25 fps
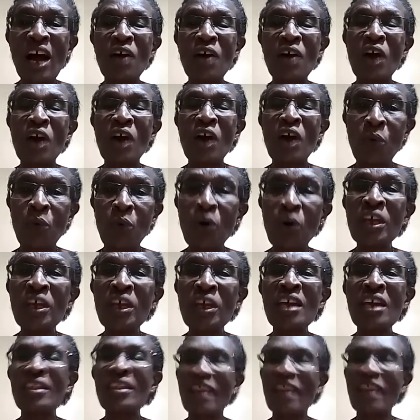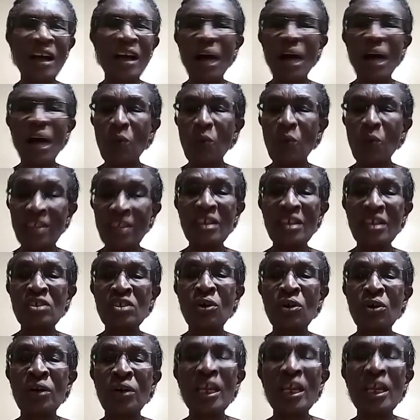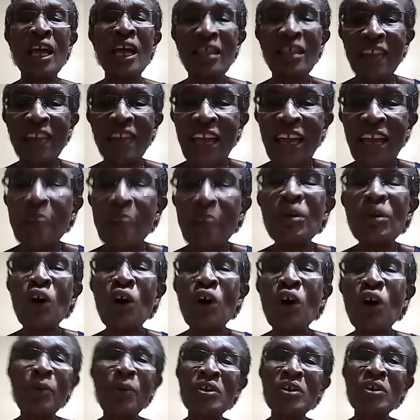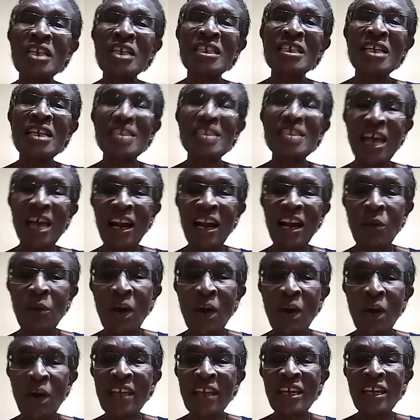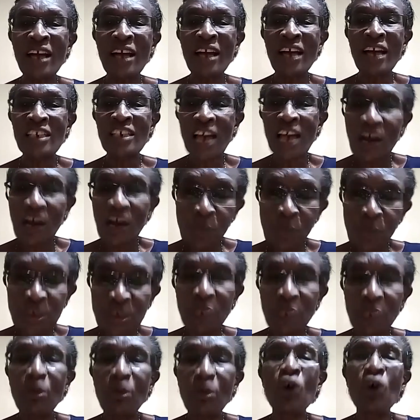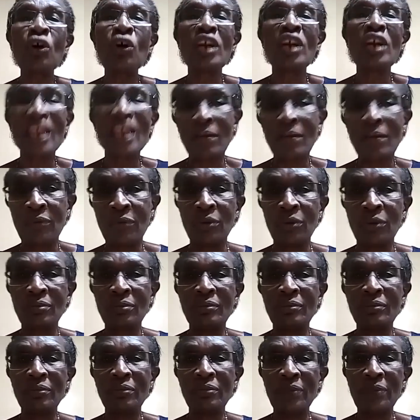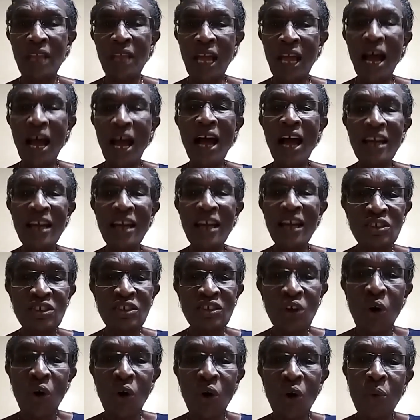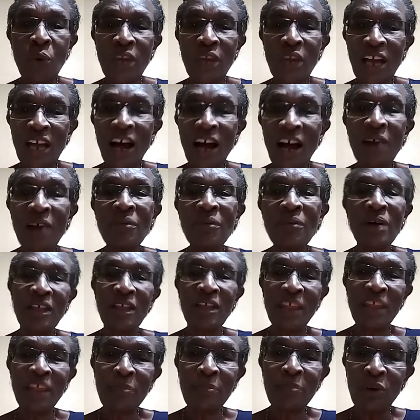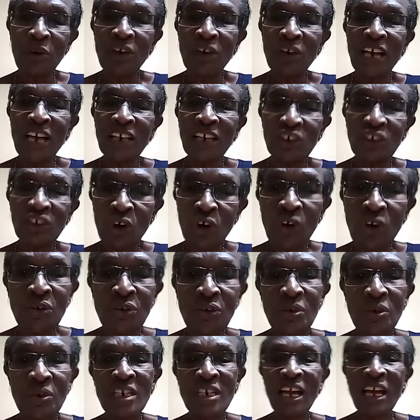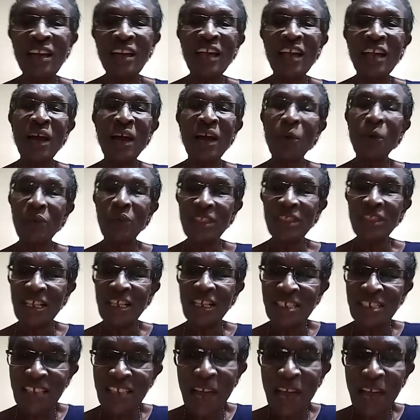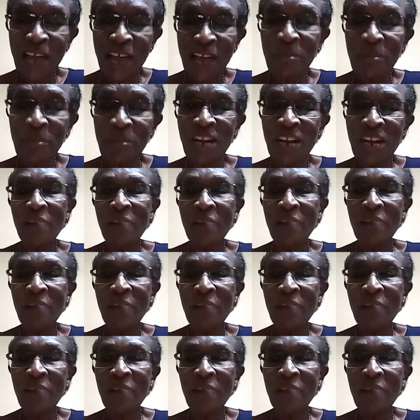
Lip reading: working, the chemical processes are working at optimal level. And so we have the product Cocutain with the same name,